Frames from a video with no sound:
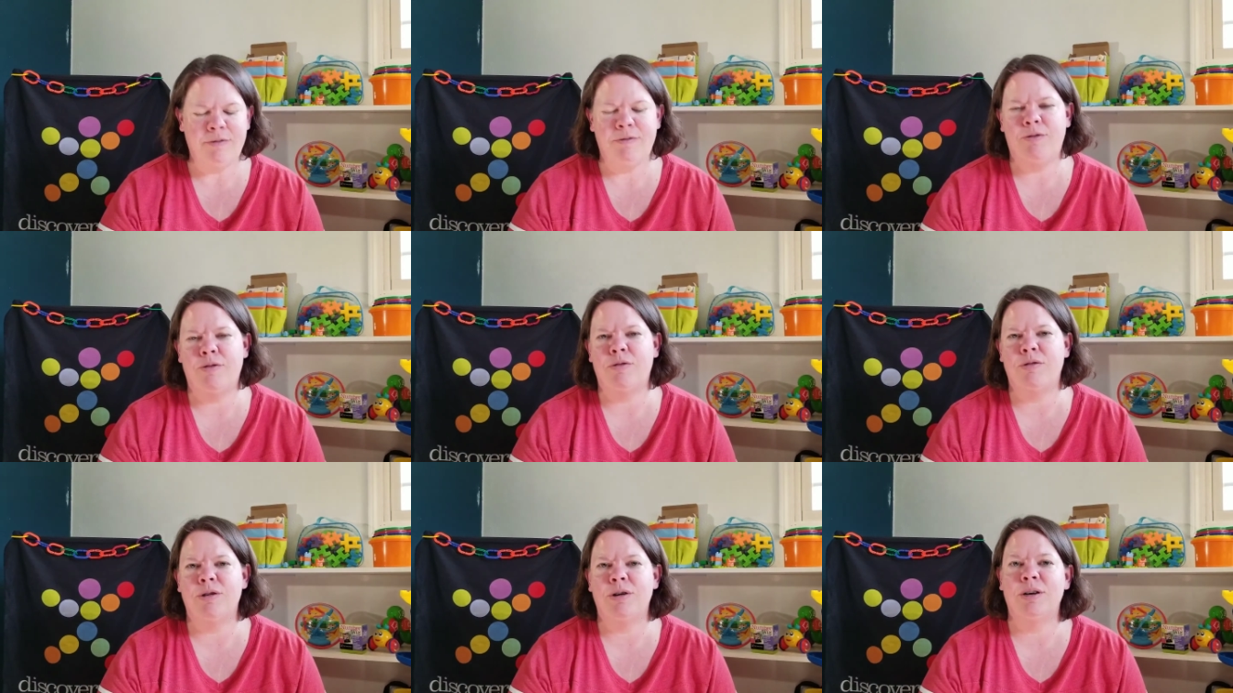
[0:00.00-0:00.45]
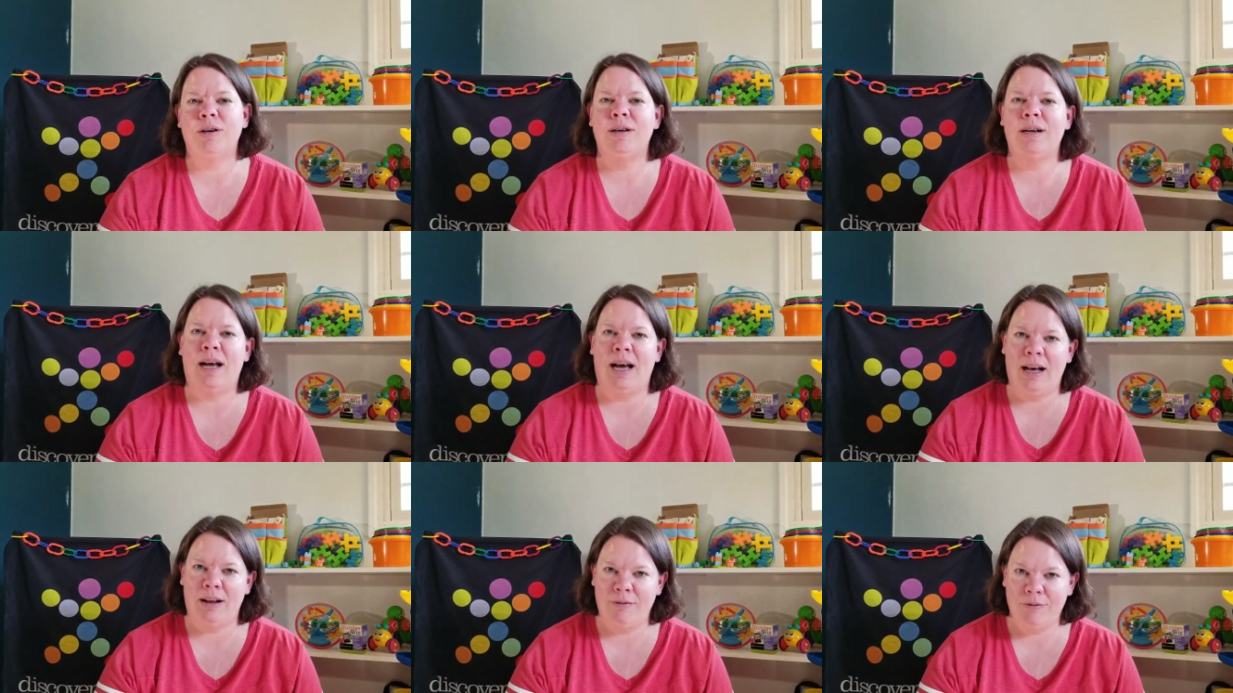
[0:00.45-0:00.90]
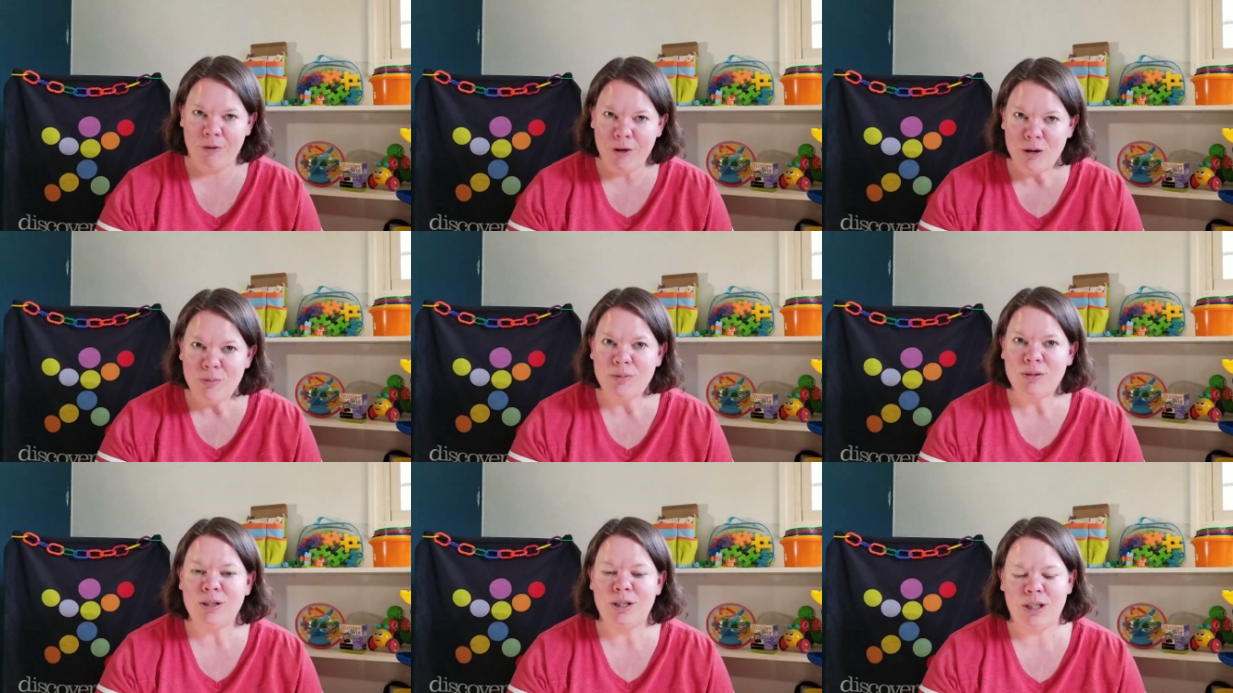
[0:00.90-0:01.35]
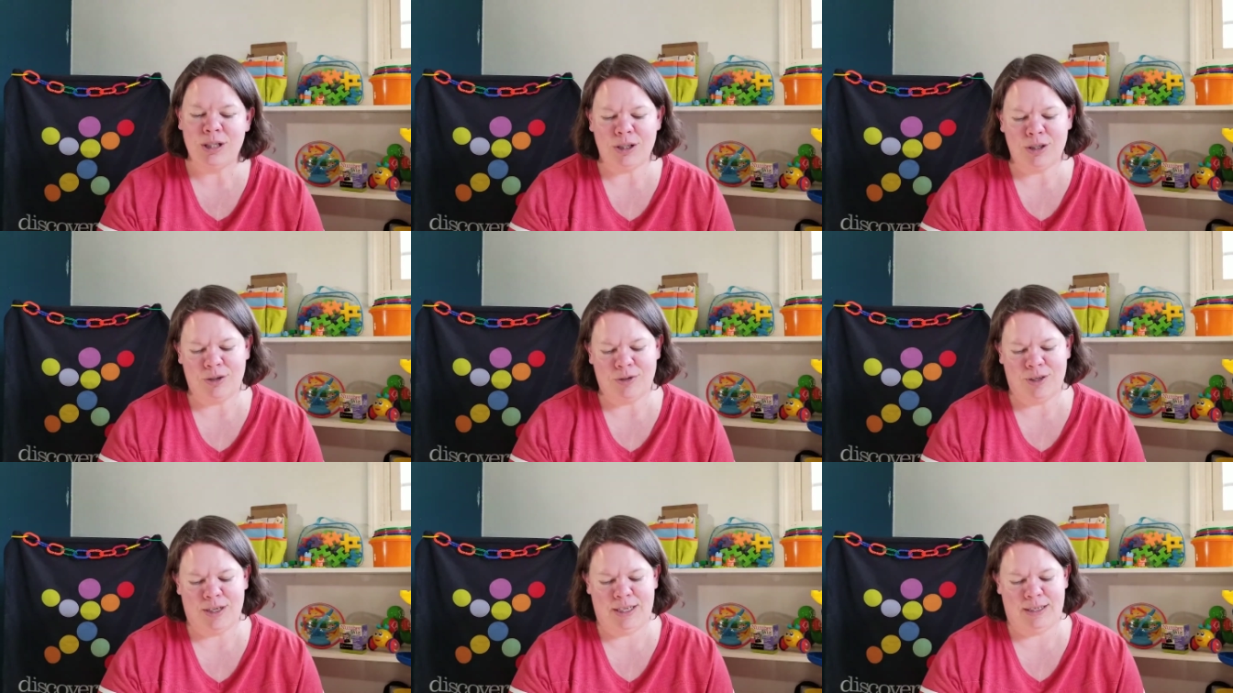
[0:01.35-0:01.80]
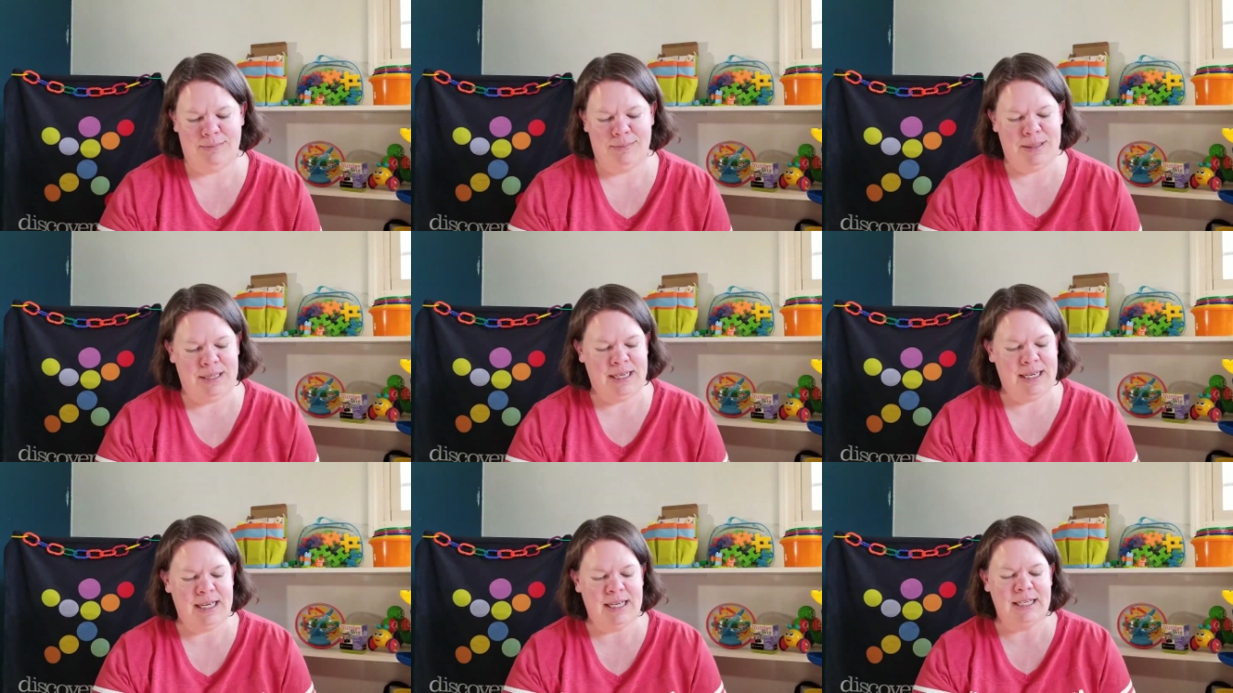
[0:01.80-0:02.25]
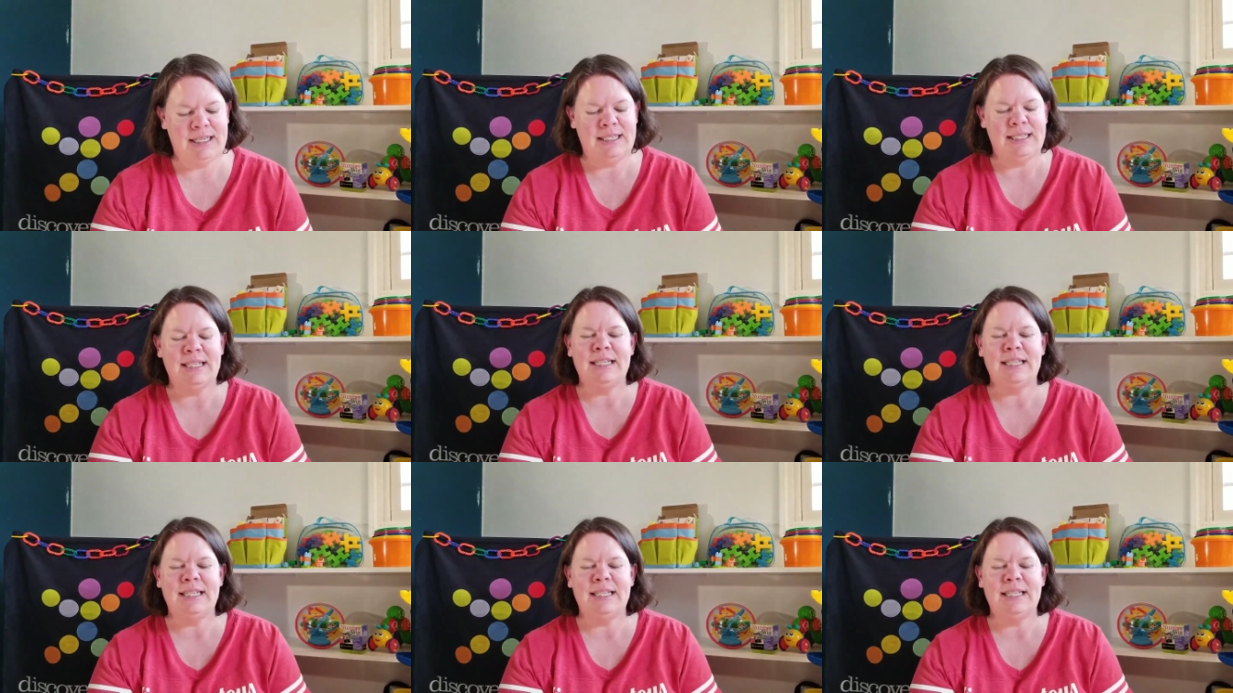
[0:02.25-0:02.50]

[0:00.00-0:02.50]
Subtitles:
for nonverbal children because